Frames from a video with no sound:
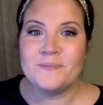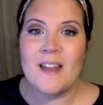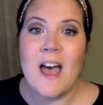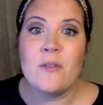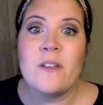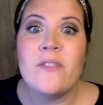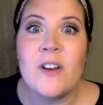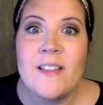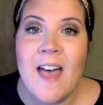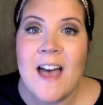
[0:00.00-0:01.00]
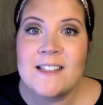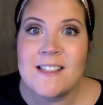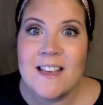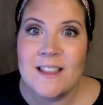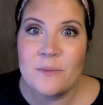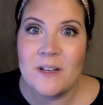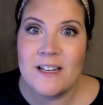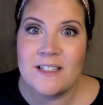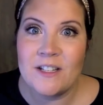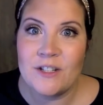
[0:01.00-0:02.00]
Now, the very last thing that we
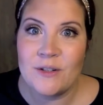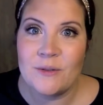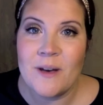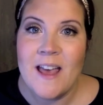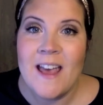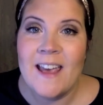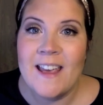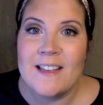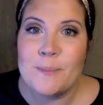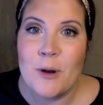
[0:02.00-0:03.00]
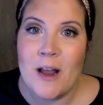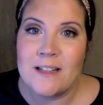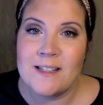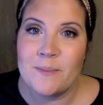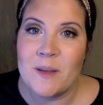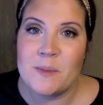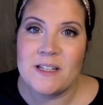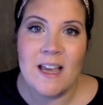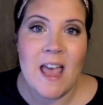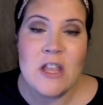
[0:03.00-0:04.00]
need to do is put on some
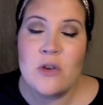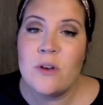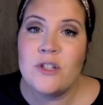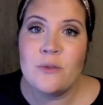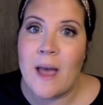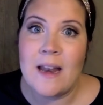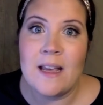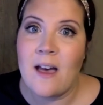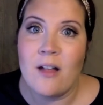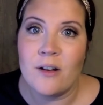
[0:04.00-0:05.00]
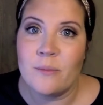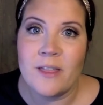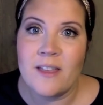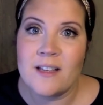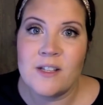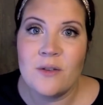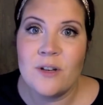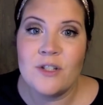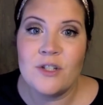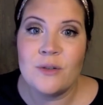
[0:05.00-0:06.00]
lipstick. And you could do any color with this. You
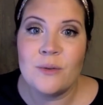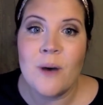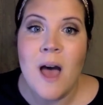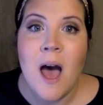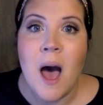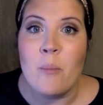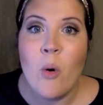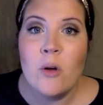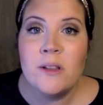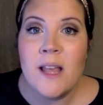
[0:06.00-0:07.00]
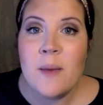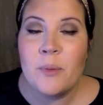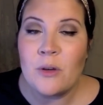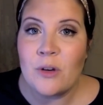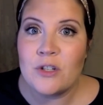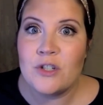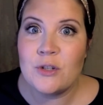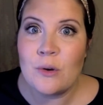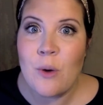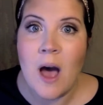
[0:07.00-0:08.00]
could do a bold lip, you could
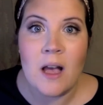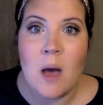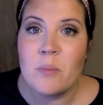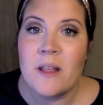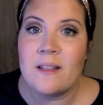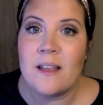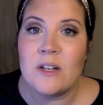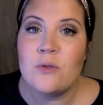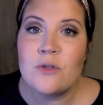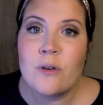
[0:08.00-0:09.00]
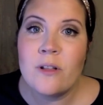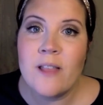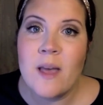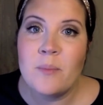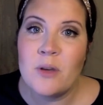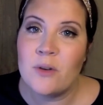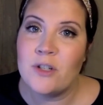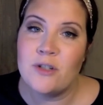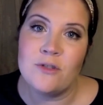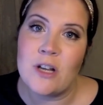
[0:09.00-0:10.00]
do a completely neutral lip, you could
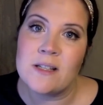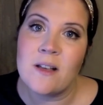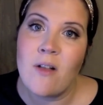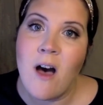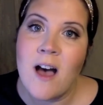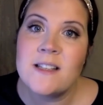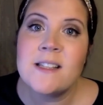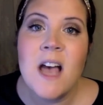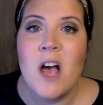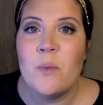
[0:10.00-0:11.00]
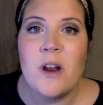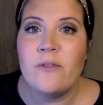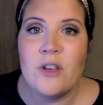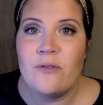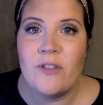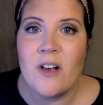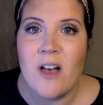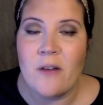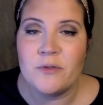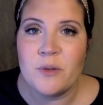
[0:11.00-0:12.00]
do just gloss, whatever you feel
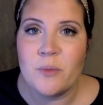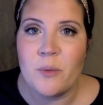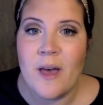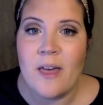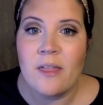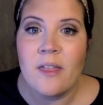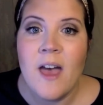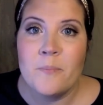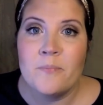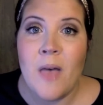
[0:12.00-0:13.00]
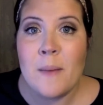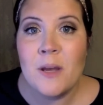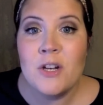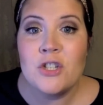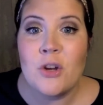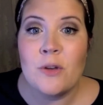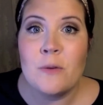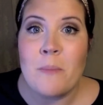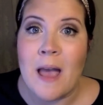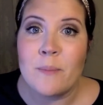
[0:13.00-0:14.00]
comfortable with. I'm going to show you
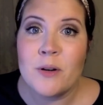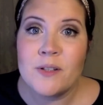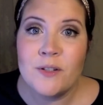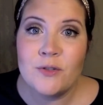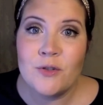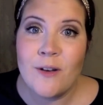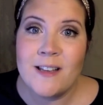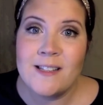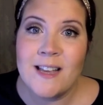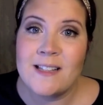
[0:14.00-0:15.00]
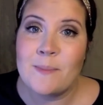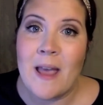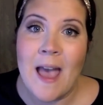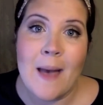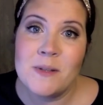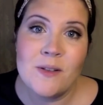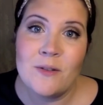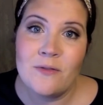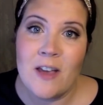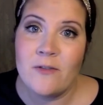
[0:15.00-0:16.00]
my personal choice. It's my
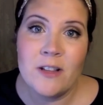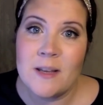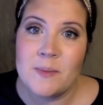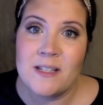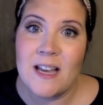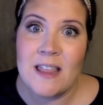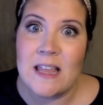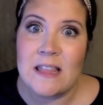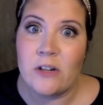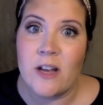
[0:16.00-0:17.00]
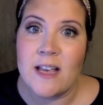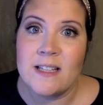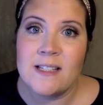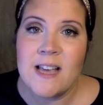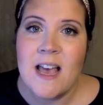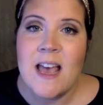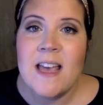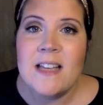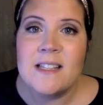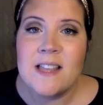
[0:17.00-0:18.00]
absolute favorite lipstick that there is.
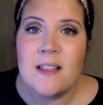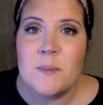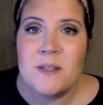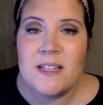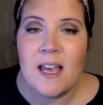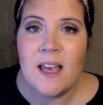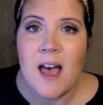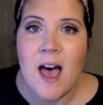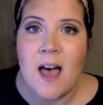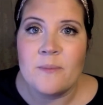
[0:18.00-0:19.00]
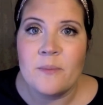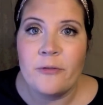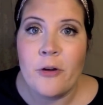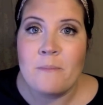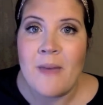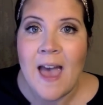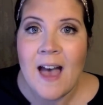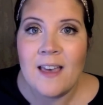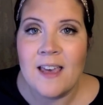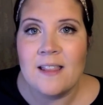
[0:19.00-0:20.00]
It's the lipstick from
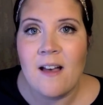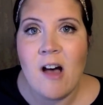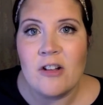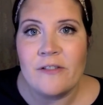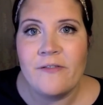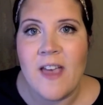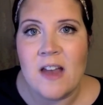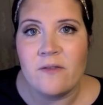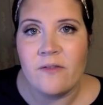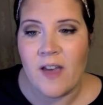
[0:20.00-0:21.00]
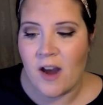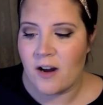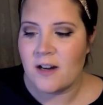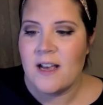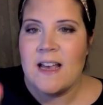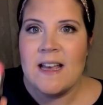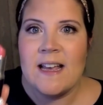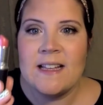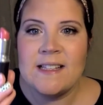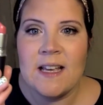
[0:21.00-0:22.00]
MAC in the color Fanfare.
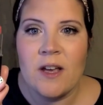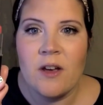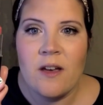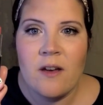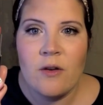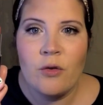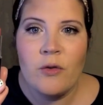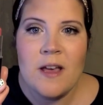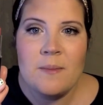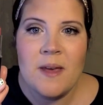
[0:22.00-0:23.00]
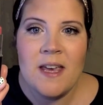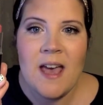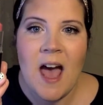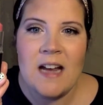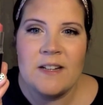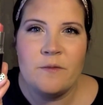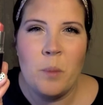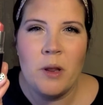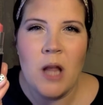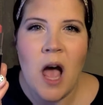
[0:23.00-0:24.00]
It's a creamy kind of
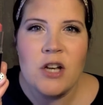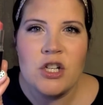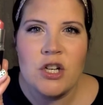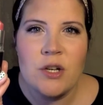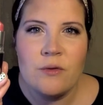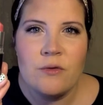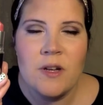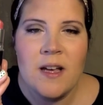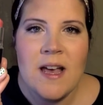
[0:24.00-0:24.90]
blush nude.